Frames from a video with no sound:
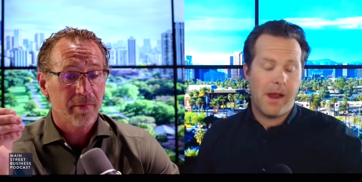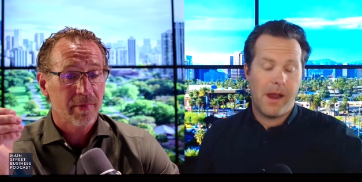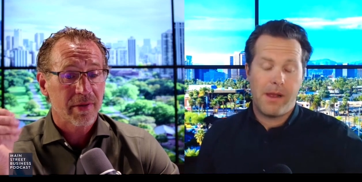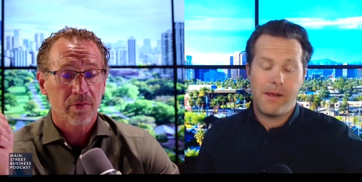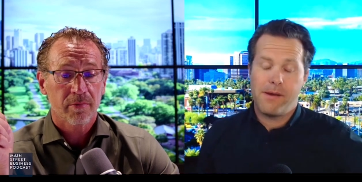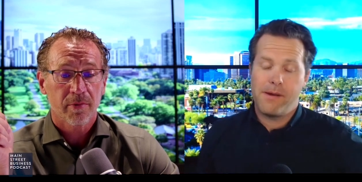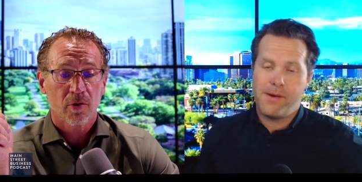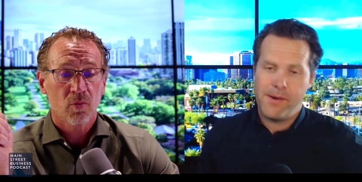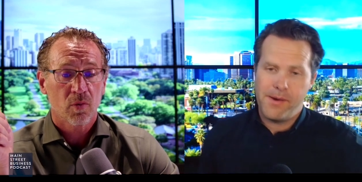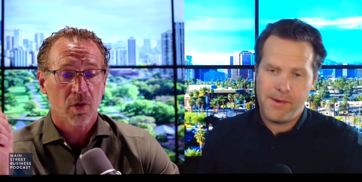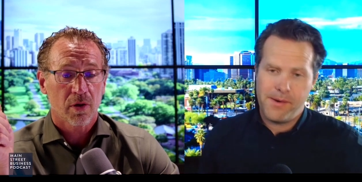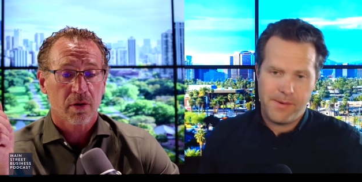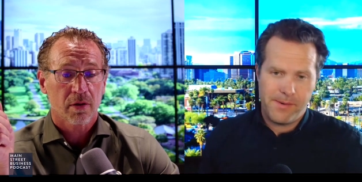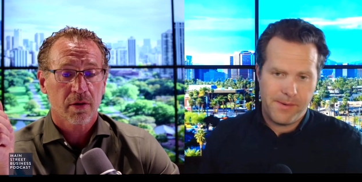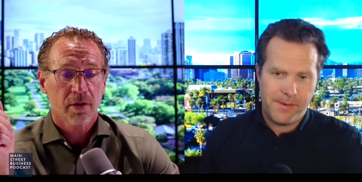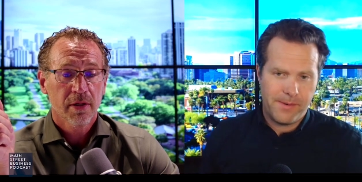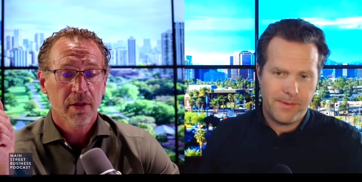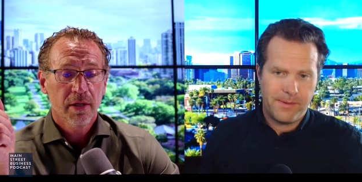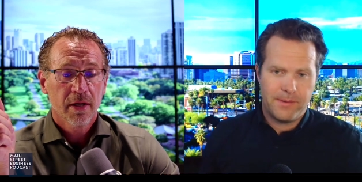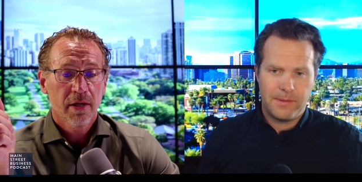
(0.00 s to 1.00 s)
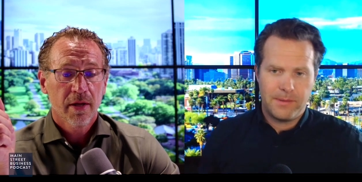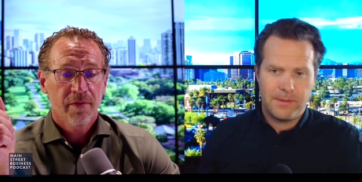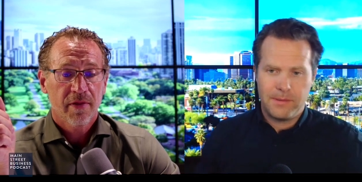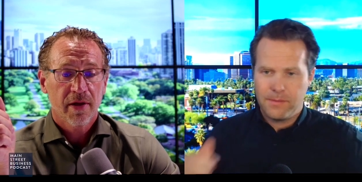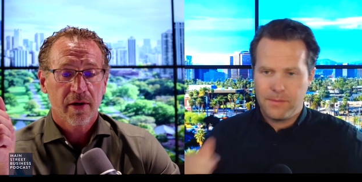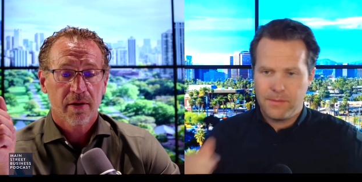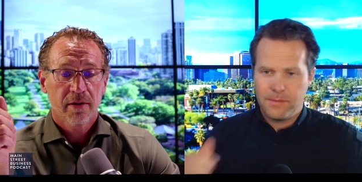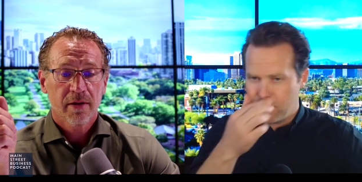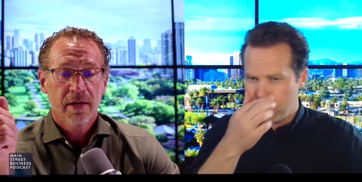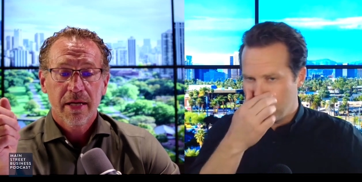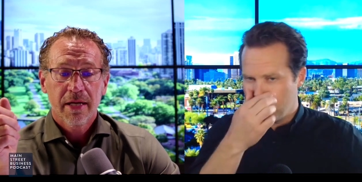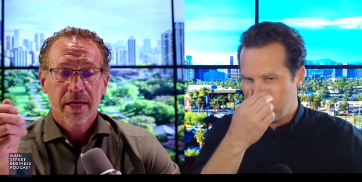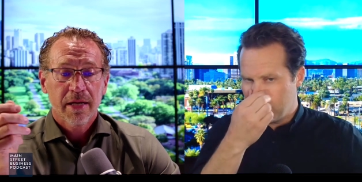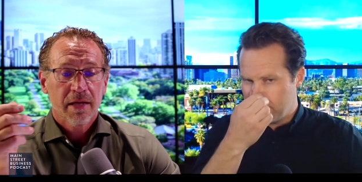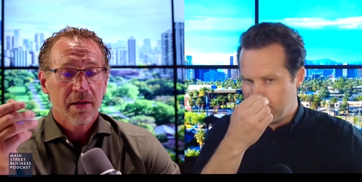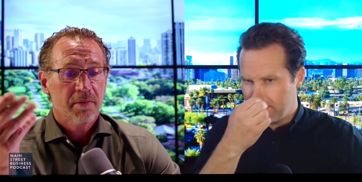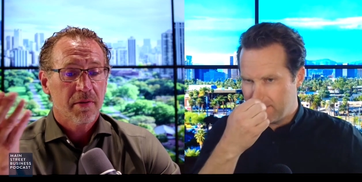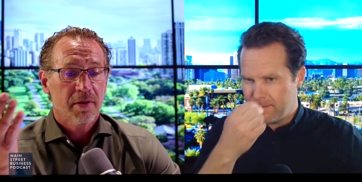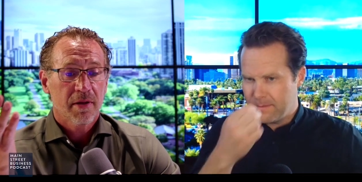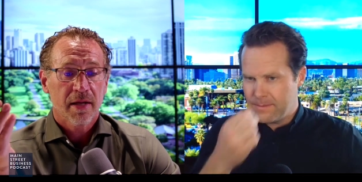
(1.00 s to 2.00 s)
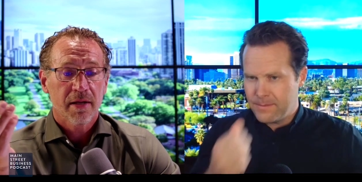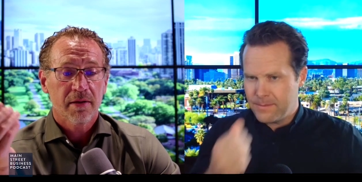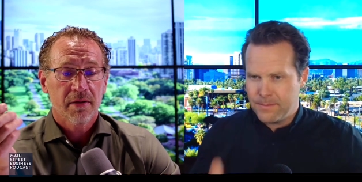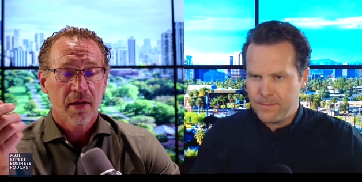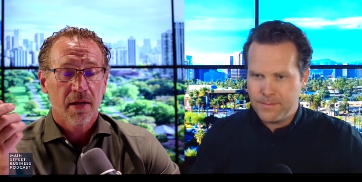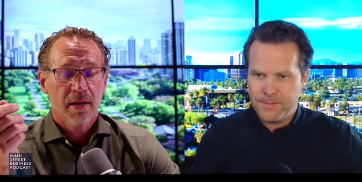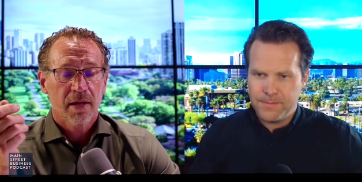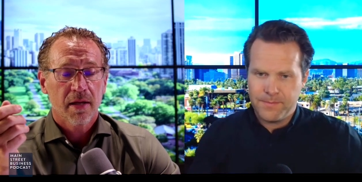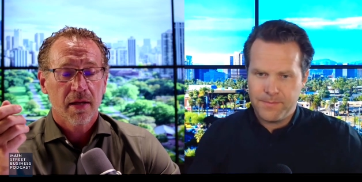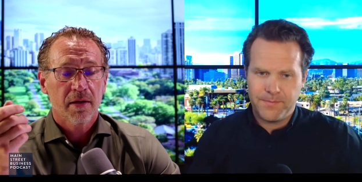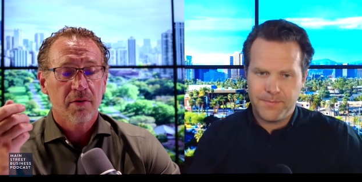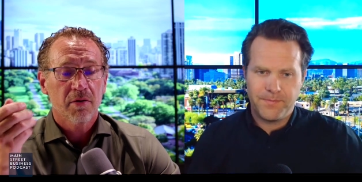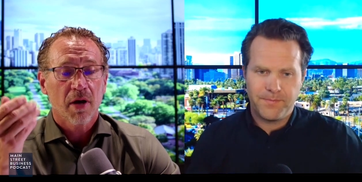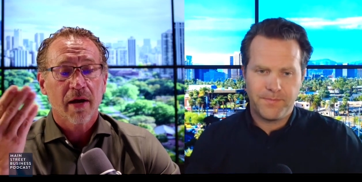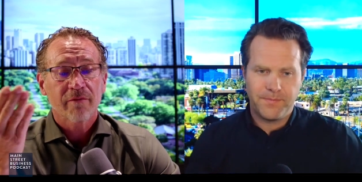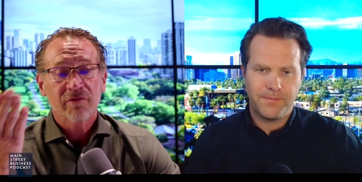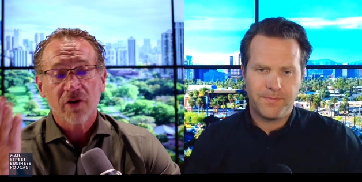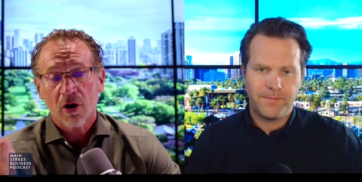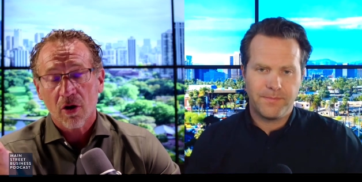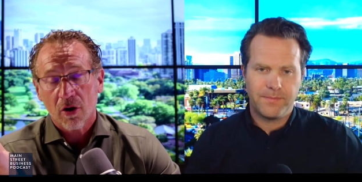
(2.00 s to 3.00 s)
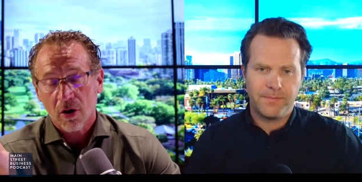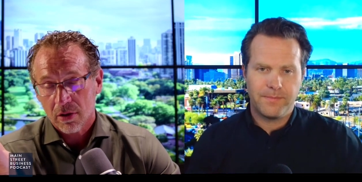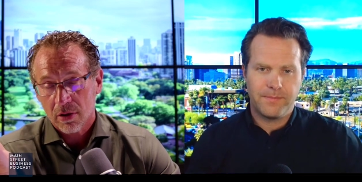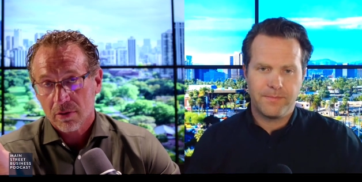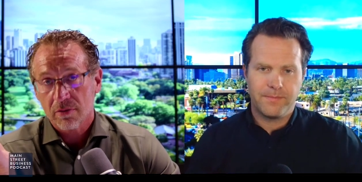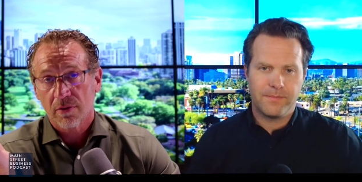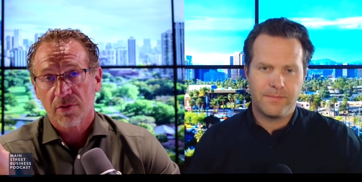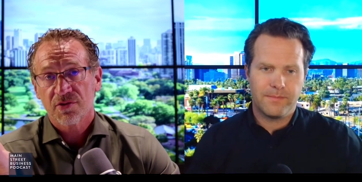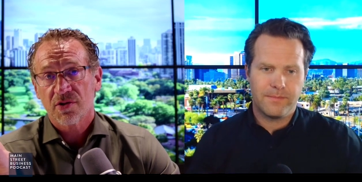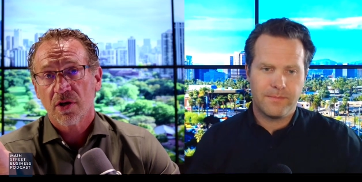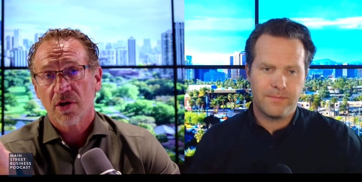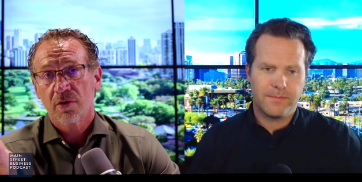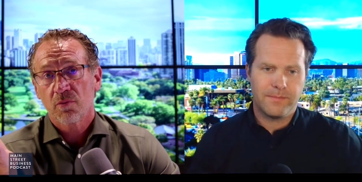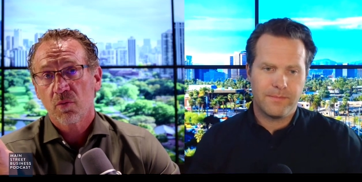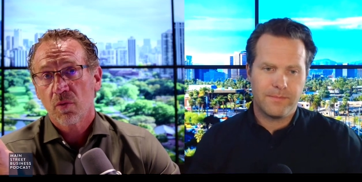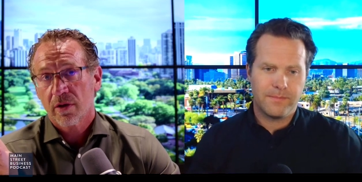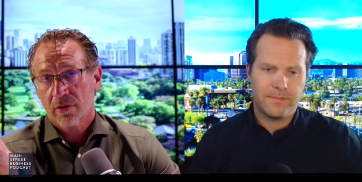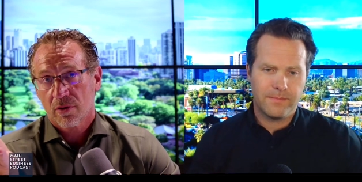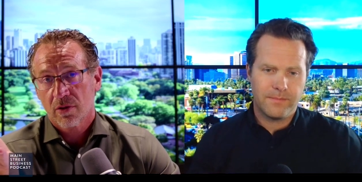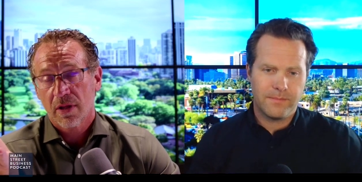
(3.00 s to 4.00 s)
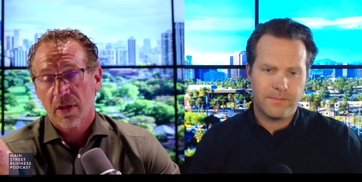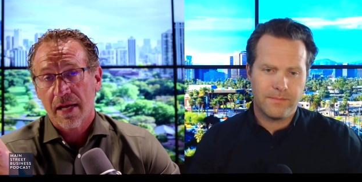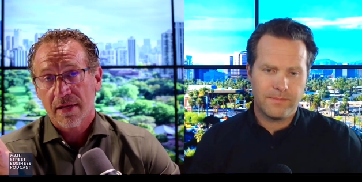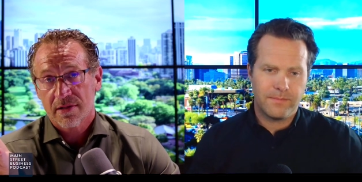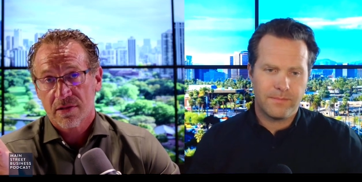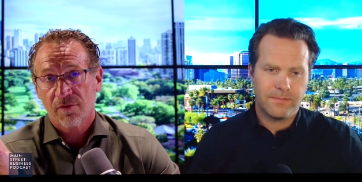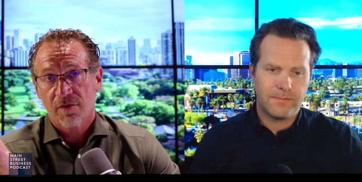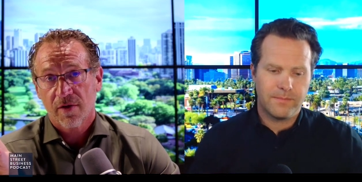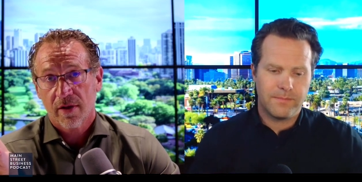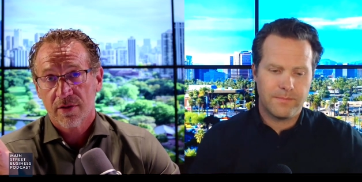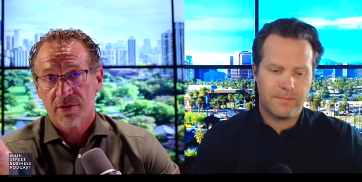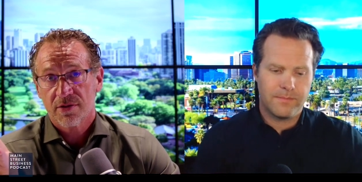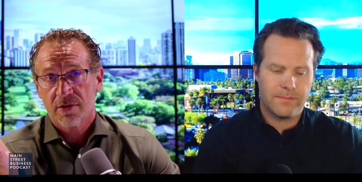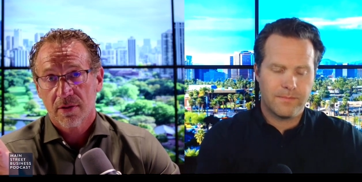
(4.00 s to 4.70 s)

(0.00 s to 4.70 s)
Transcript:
Speaker 1: minimal yeah. work they and and i've got articles on what classifies